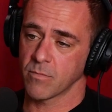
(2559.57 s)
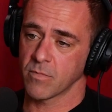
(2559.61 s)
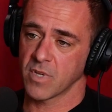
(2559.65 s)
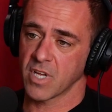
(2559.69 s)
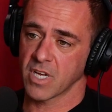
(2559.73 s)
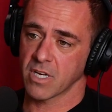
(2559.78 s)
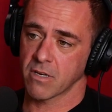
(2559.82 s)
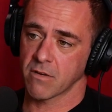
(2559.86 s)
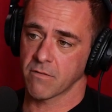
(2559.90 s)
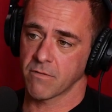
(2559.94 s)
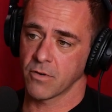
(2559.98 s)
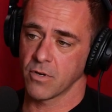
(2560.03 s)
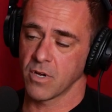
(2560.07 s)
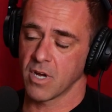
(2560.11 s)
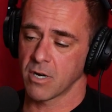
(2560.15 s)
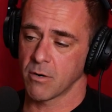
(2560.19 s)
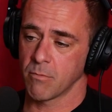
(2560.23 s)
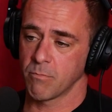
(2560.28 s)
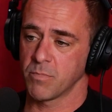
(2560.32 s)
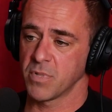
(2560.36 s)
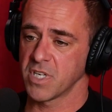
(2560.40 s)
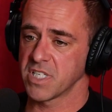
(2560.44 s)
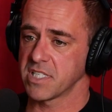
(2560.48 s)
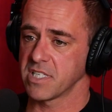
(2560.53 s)
like if you had
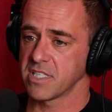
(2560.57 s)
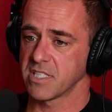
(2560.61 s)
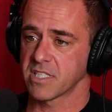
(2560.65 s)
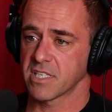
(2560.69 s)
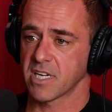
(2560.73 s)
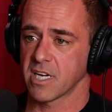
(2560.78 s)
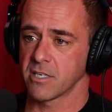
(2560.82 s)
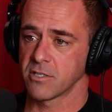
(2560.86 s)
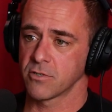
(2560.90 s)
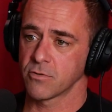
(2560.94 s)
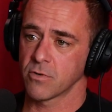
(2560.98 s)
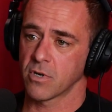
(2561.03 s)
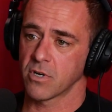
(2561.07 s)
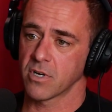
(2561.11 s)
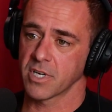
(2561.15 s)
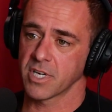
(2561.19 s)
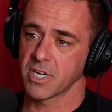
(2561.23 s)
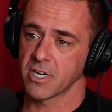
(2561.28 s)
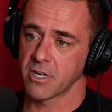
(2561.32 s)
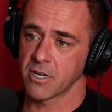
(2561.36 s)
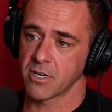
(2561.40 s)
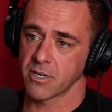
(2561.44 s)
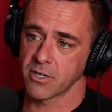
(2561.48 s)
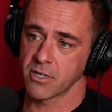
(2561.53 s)
a busy schedule all
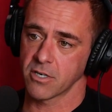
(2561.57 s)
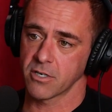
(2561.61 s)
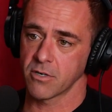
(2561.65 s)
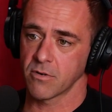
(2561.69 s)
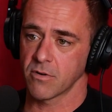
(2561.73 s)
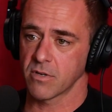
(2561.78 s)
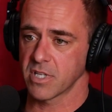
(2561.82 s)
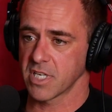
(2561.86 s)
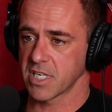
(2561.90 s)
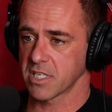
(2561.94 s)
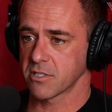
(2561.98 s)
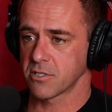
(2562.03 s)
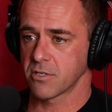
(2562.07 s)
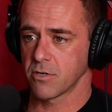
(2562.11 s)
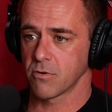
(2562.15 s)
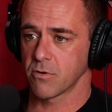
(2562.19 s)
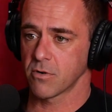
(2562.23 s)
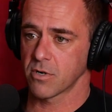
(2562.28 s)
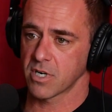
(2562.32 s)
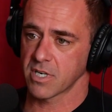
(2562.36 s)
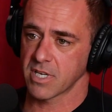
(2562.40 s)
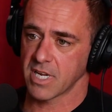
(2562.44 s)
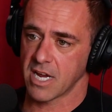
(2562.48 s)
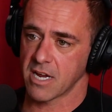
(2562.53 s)
year and you're doing this
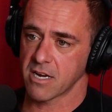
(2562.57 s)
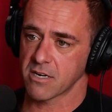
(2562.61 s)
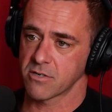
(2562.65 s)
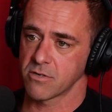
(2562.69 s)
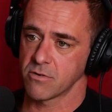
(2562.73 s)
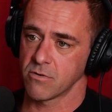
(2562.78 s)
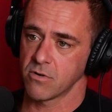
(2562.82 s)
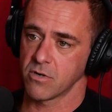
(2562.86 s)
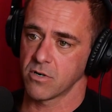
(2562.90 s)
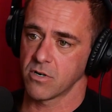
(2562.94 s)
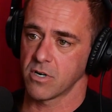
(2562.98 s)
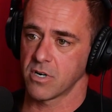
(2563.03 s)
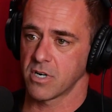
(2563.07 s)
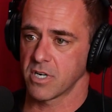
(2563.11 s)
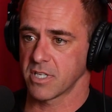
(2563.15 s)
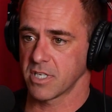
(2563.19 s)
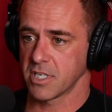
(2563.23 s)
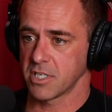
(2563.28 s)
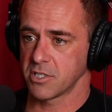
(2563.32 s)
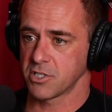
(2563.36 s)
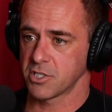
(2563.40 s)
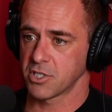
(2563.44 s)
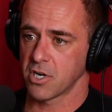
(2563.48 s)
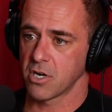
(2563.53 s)
tour and that tour and
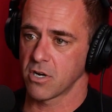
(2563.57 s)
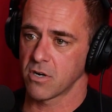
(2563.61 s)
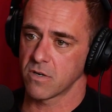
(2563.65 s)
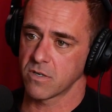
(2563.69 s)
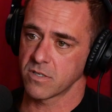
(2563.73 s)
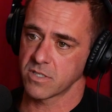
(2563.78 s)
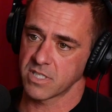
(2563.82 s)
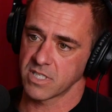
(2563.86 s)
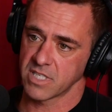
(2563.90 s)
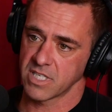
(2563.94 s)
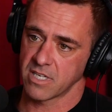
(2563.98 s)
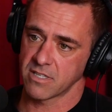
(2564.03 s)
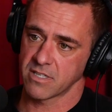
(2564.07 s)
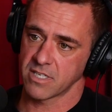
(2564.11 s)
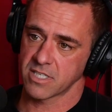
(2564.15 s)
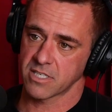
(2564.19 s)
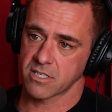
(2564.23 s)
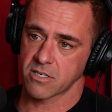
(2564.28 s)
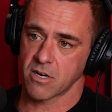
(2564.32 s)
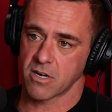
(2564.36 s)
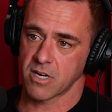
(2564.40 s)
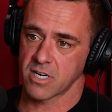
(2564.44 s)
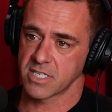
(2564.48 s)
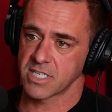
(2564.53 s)
these shows and then
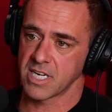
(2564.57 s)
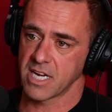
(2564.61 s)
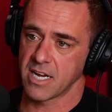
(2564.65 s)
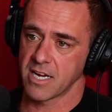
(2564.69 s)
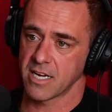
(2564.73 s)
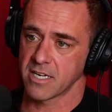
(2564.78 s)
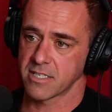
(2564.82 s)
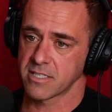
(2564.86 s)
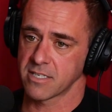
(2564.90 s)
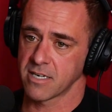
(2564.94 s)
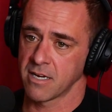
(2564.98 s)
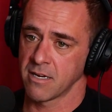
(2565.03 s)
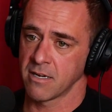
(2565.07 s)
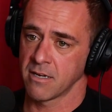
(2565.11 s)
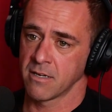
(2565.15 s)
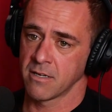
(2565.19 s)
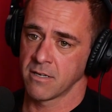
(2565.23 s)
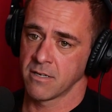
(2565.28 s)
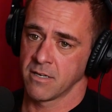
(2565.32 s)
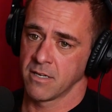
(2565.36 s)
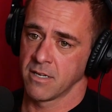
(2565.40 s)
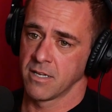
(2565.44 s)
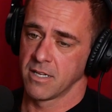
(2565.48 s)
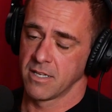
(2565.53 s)
this contest,
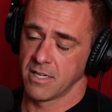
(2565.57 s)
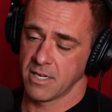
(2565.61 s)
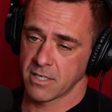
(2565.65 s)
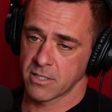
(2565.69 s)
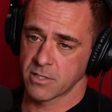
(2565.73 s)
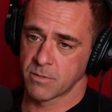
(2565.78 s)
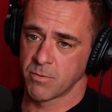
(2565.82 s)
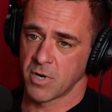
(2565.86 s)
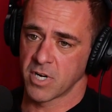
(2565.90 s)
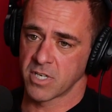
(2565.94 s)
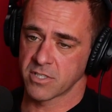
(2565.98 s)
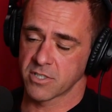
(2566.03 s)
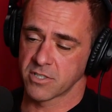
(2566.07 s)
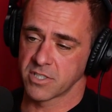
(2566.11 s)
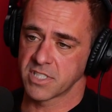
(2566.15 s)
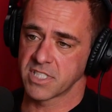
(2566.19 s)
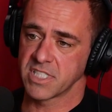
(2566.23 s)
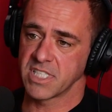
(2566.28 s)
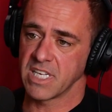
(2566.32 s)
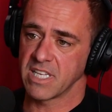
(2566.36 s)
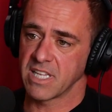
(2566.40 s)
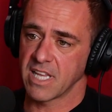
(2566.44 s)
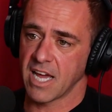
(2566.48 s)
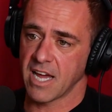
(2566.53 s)
like sponsors
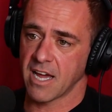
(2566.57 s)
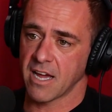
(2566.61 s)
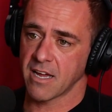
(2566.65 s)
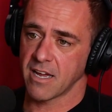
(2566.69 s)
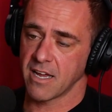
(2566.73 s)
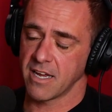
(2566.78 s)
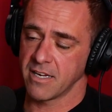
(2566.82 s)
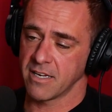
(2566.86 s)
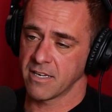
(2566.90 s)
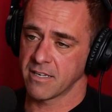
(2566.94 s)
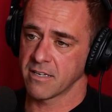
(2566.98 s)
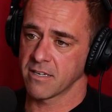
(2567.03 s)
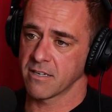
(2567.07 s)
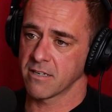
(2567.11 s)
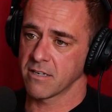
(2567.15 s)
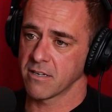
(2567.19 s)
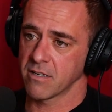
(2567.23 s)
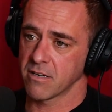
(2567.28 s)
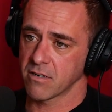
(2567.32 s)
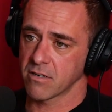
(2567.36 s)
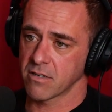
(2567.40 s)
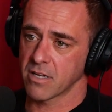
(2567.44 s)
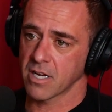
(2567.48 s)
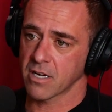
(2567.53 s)
see that and
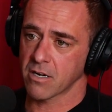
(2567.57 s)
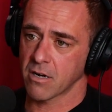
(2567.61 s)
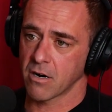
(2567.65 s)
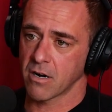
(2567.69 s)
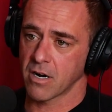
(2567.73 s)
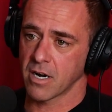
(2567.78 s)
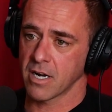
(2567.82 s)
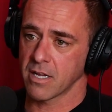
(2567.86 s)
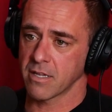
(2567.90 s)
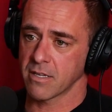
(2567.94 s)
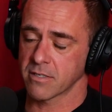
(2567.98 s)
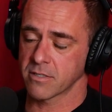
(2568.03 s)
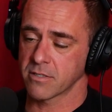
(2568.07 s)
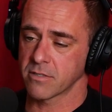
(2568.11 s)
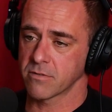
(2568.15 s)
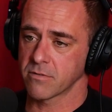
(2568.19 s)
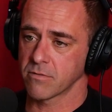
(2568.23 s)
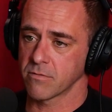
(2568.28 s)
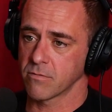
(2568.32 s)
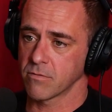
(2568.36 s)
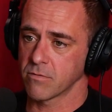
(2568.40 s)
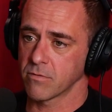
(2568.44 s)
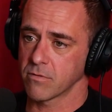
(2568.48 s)
they're like, all right, that's